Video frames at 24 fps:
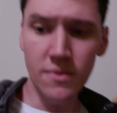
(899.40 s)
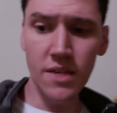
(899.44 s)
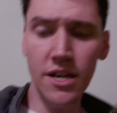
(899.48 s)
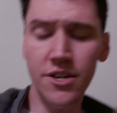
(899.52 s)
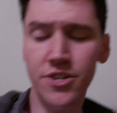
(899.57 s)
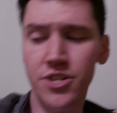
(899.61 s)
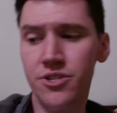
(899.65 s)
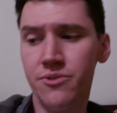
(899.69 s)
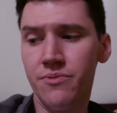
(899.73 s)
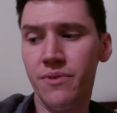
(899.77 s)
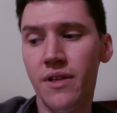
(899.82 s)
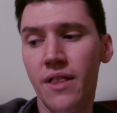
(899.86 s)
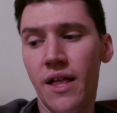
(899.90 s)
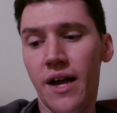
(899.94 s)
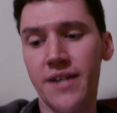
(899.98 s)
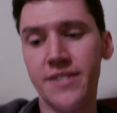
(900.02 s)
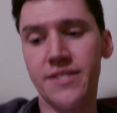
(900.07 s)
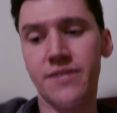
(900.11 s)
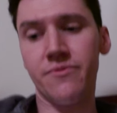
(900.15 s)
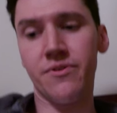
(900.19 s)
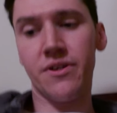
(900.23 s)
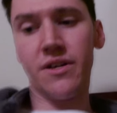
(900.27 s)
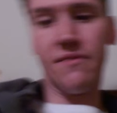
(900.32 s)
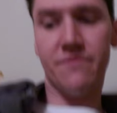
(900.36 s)
I just realized
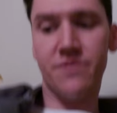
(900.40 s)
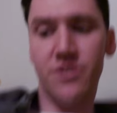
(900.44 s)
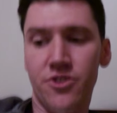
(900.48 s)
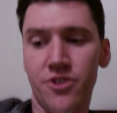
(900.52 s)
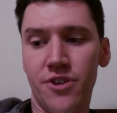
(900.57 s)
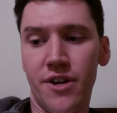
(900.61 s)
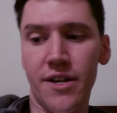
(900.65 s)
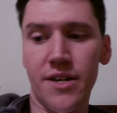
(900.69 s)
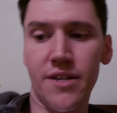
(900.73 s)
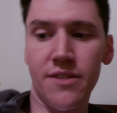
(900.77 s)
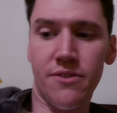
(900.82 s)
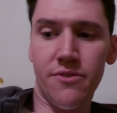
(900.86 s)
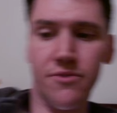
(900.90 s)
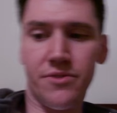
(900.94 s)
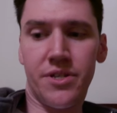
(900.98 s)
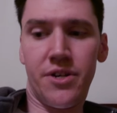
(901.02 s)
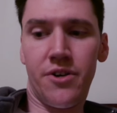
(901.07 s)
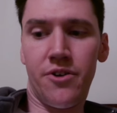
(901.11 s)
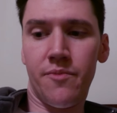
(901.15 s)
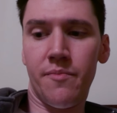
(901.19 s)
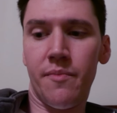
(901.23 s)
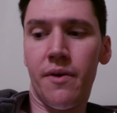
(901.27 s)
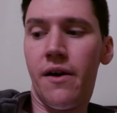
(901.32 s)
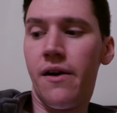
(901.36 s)
that we're going to have to try and get those
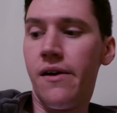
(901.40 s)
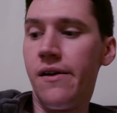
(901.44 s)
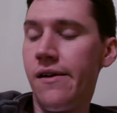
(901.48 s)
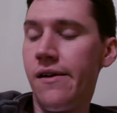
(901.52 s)
home.